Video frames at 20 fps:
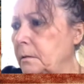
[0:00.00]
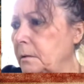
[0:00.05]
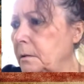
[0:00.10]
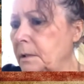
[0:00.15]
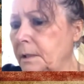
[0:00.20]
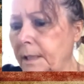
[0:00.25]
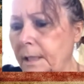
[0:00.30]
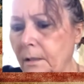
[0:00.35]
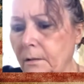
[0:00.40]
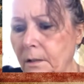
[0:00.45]

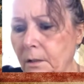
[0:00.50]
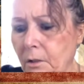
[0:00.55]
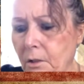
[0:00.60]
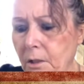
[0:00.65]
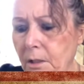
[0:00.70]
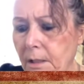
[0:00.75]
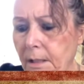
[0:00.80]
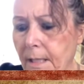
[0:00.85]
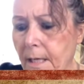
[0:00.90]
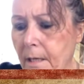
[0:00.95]
Scared the
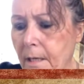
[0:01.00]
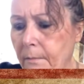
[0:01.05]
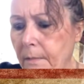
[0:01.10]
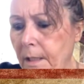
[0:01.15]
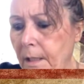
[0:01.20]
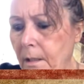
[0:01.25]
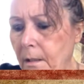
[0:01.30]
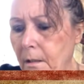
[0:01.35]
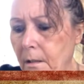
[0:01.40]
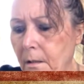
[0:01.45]
shit out of
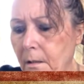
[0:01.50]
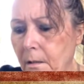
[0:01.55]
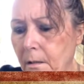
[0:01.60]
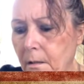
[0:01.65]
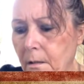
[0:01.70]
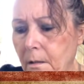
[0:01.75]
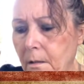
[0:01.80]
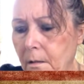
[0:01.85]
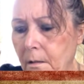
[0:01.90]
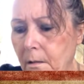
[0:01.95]
me.
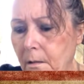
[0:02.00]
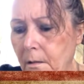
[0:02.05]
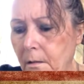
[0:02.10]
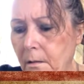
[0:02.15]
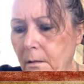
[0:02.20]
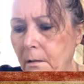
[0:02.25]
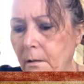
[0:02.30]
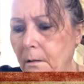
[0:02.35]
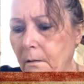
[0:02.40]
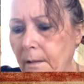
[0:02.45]

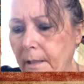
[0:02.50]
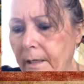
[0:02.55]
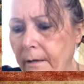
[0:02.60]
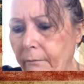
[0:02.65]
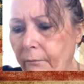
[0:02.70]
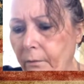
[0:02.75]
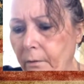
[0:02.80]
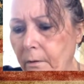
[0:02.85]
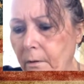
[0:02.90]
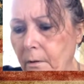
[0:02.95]
Little
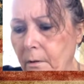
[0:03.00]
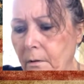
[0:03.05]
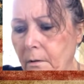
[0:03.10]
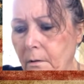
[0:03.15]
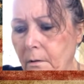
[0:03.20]
heifer.